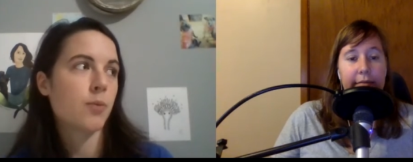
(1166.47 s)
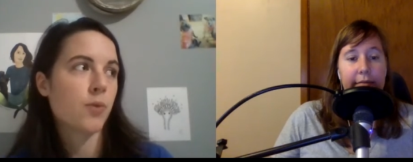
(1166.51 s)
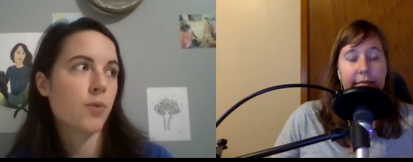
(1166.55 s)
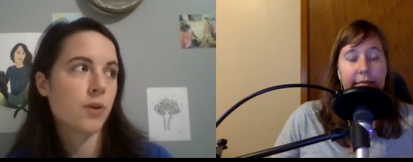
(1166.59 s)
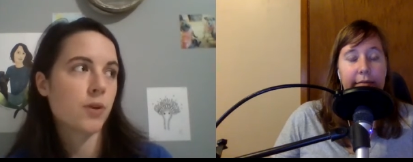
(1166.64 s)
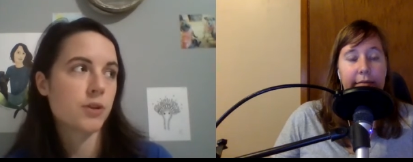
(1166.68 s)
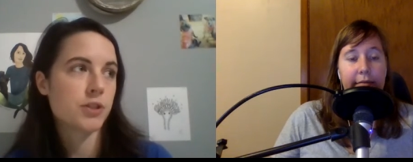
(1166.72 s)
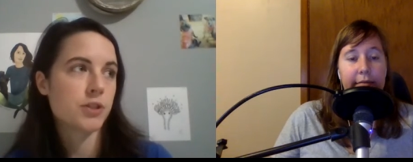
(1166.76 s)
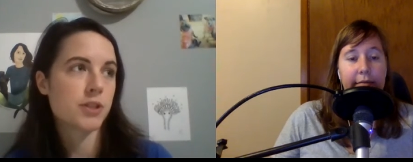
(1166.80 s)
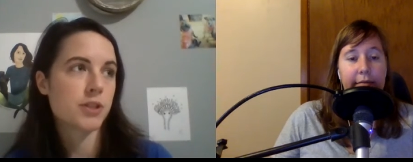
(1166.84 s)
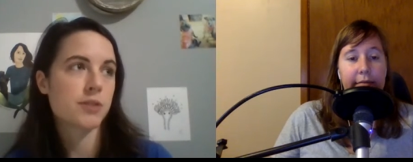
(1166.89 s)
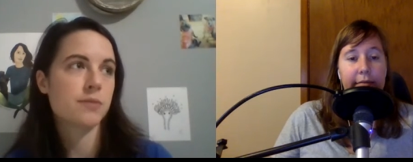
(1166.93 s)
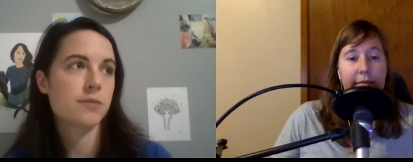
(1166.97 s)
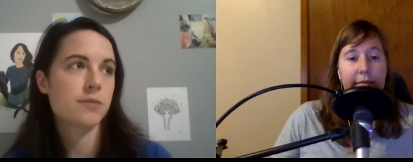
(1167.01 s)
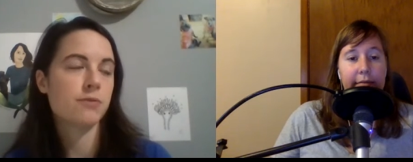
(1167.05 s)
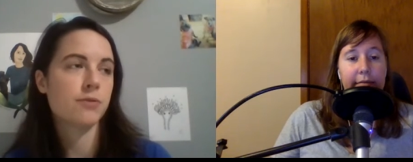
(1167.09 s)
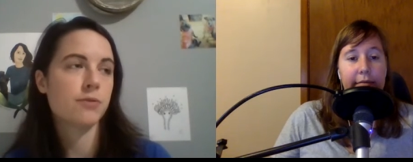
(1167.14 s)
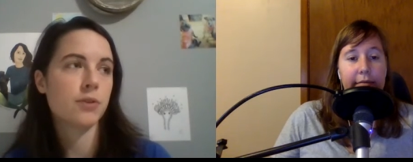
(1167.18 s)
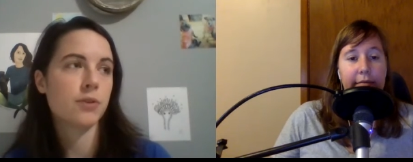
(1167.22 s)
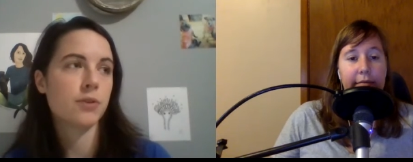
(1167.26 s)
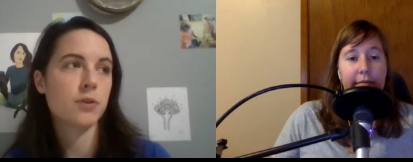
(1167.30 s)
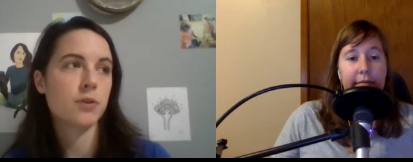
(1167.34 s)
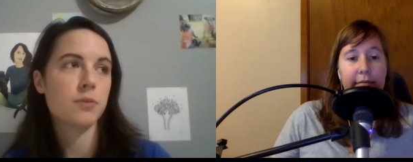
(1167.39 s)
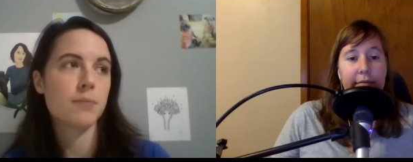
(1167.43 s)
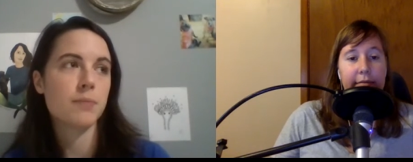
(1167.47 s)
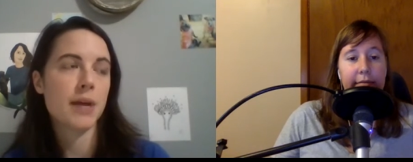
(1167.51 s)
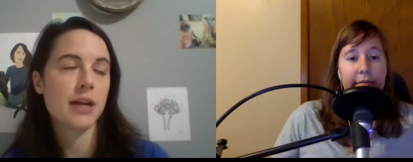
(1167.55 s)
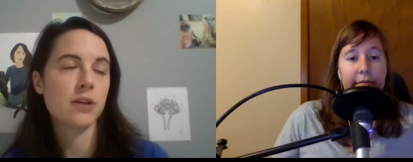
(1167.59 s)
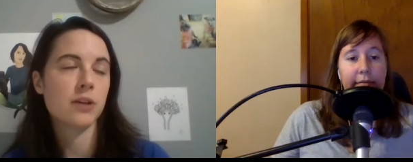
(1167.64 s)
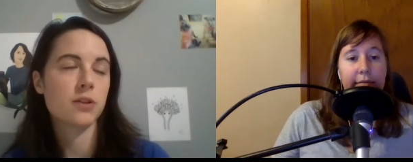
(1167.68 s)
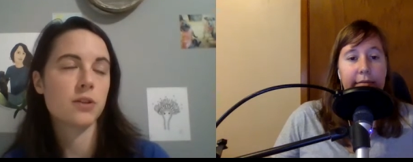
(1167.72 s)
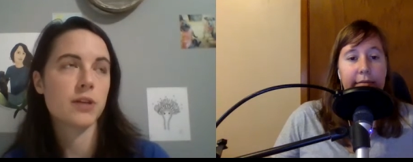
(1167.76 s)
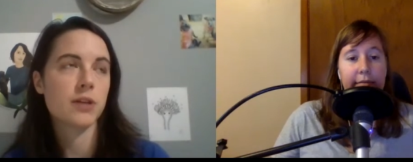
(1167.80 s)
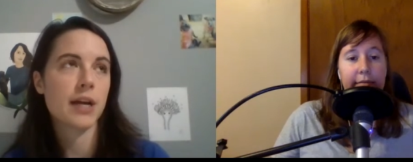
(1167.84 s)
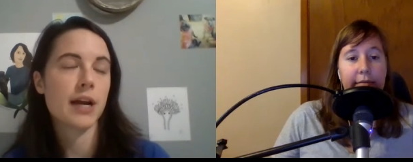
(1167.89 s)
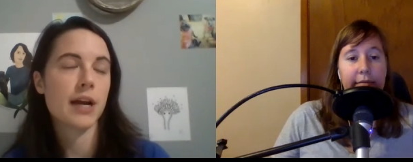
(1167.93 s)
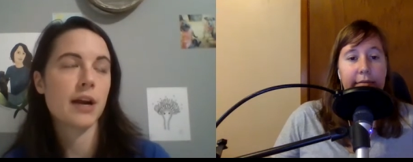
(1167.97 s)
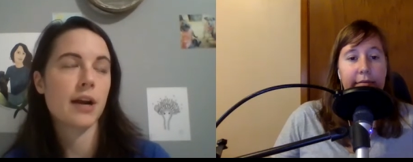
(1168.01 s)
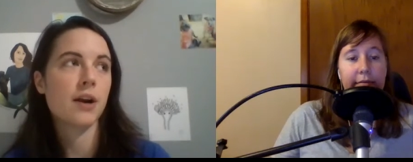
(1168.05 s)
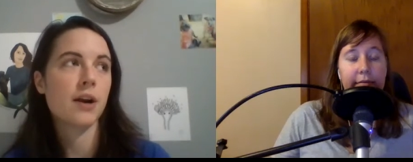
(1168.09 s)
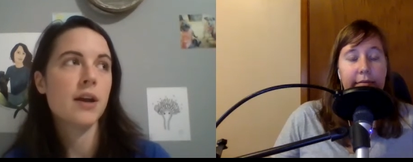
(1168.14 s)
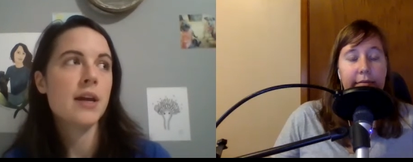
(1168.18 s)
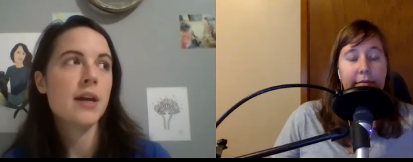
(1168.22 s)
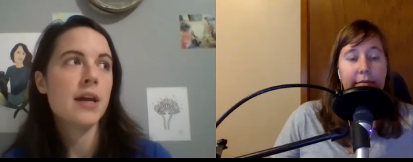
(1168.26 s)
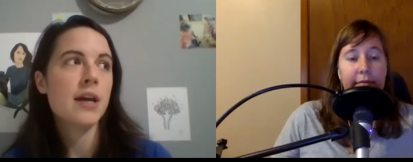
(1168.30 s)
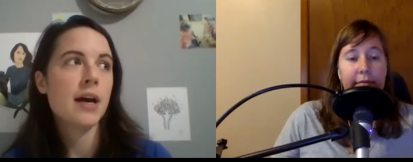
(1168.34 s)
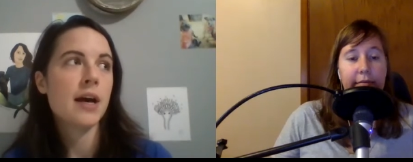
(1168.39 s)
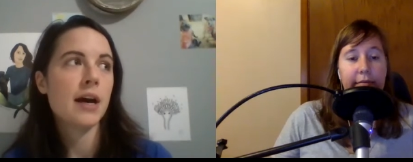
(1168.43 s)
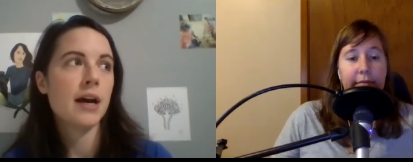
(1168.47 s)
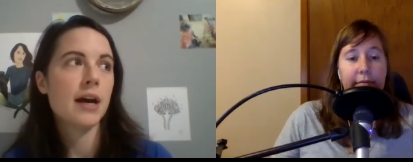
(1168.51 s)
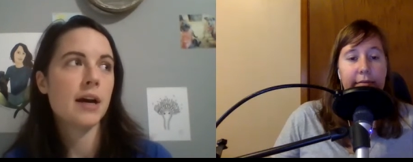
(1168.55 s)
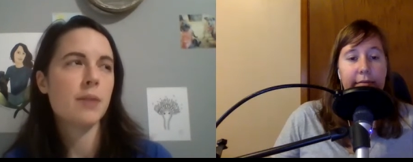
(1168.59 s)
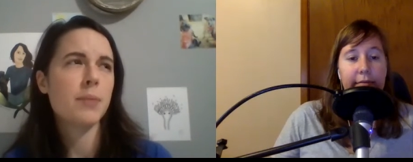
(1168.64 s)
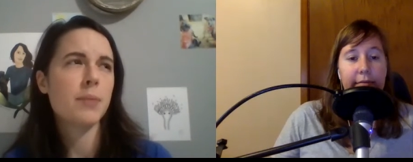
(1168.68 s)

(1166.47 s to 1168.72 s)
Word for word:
Speaker 1: or just full medical care uh,